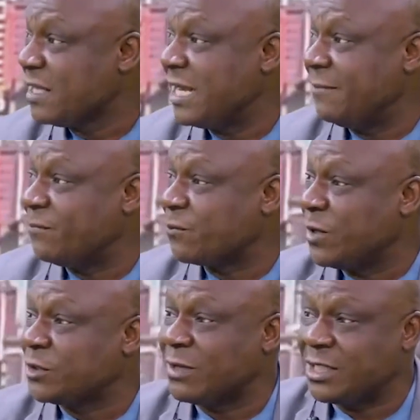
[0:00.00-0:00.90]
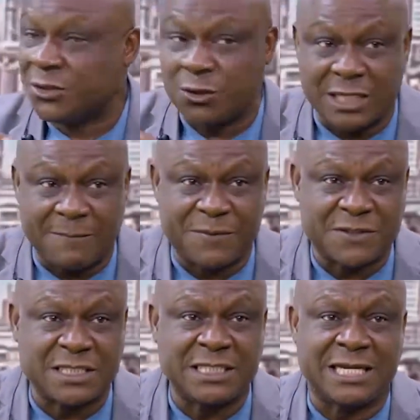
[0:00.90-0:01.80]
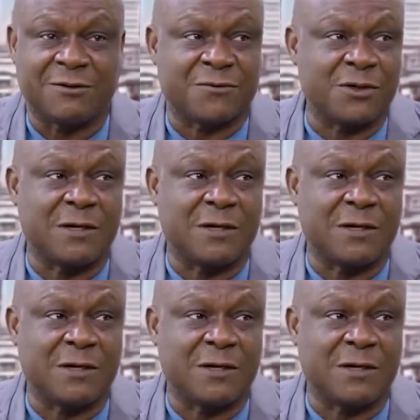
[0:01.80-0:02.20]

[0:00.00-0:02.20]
I'm going to assure that person that, of course,